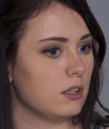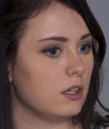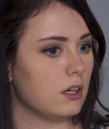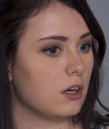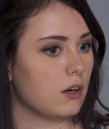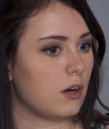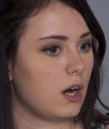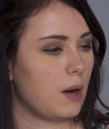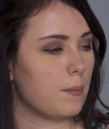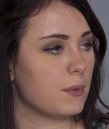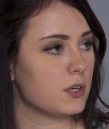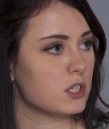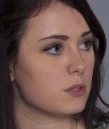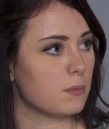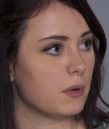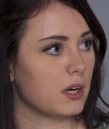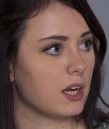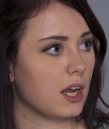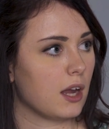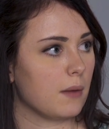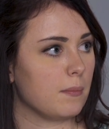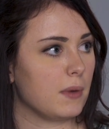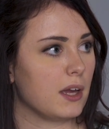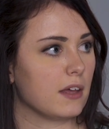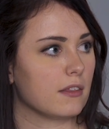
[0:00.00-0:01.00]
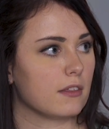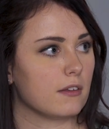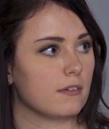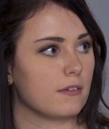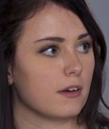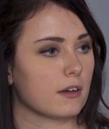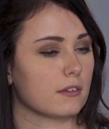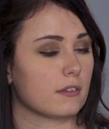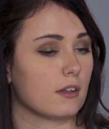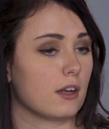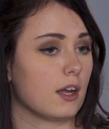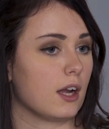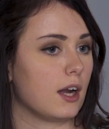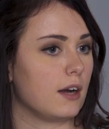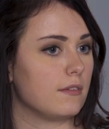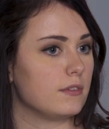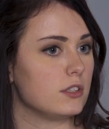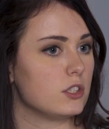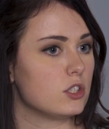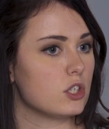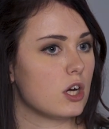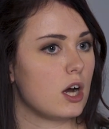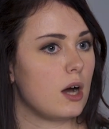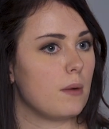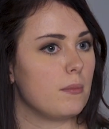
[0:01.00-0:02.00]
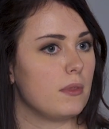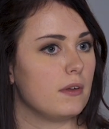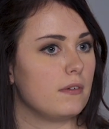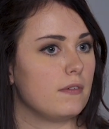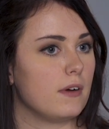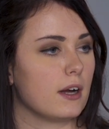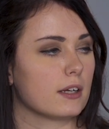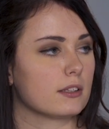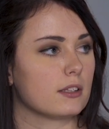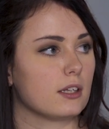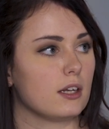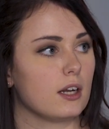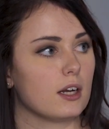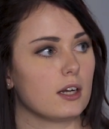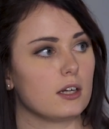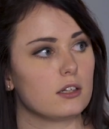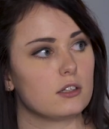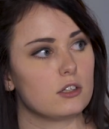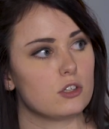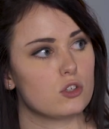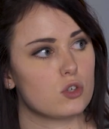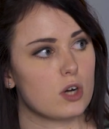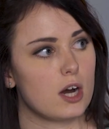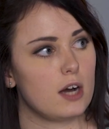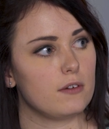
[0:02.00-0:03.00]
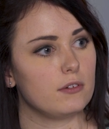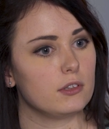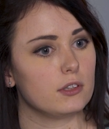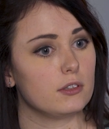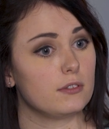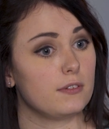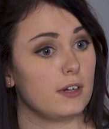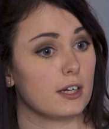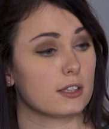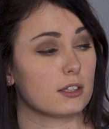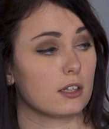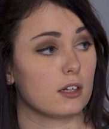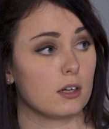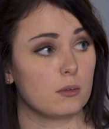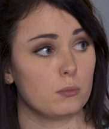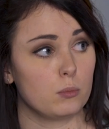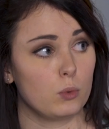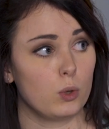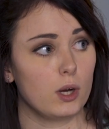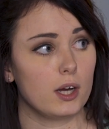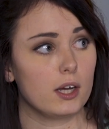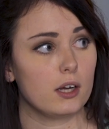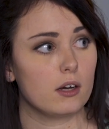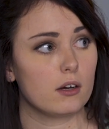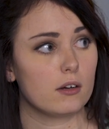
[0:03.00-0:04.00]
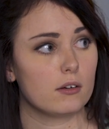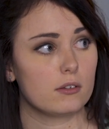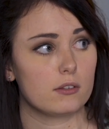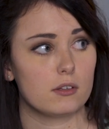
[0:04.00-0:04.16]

how much money I make, the fact that I have a job, the fact that I get to travel, the fact that I'm white,